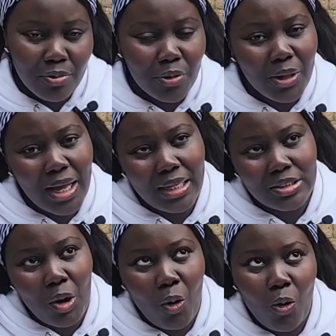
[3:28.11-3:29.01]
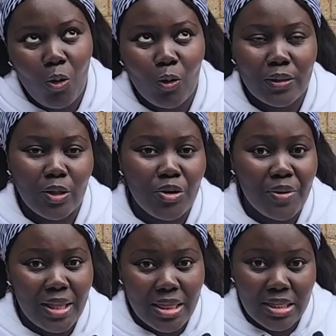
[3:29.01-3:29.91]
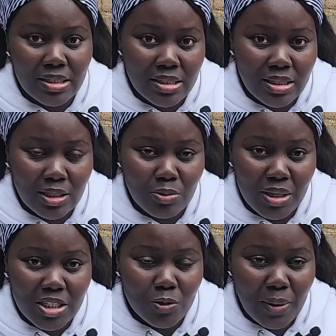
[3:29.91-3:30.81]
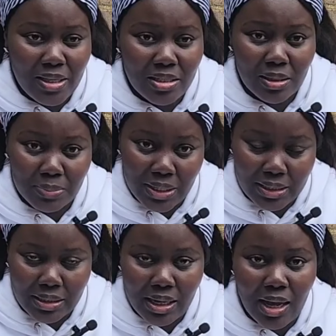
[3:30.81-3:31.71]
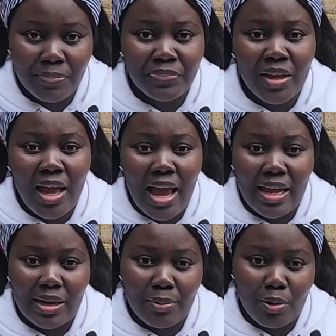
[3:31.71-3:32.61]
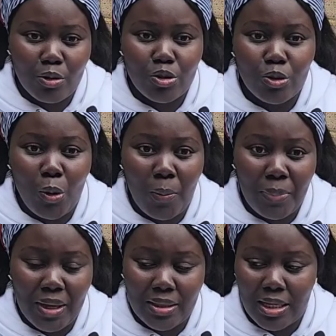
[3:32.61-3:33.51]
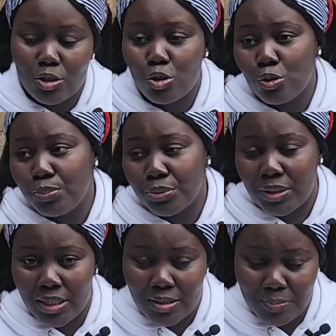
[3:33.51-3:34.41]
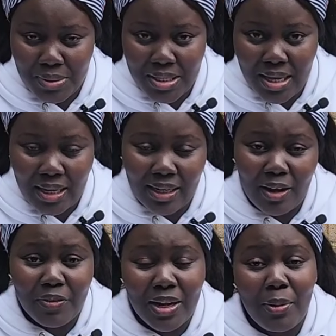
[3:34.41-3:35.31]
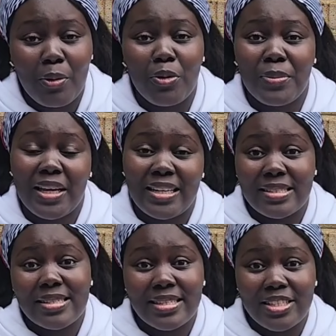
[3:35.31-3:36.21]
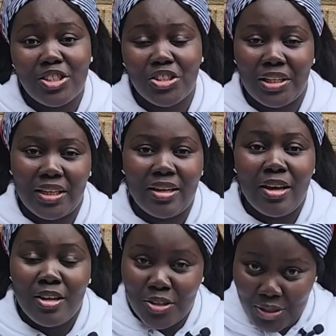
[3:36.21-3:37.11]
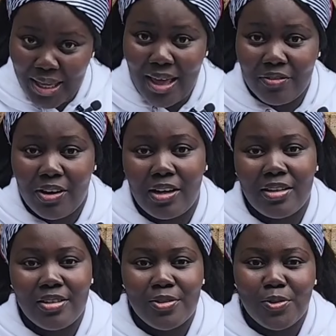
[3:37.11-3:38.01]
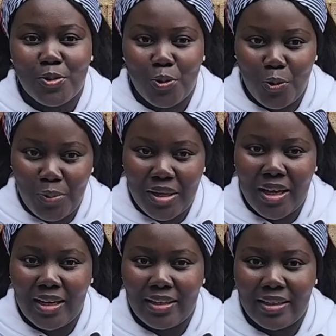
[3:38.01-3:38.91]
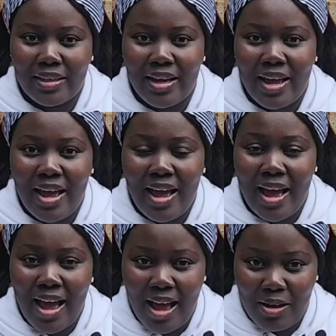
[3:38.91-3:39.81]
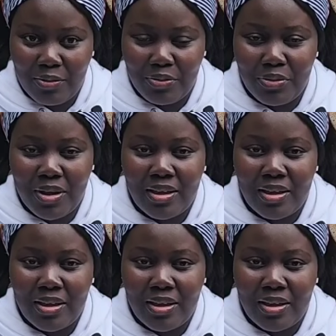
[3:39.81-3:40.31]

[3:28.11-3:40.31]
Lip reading: We'll look at all the great things that we expect in a blender, and then we're going to compare that to product B, and then after that we're going to make a decision together so we can have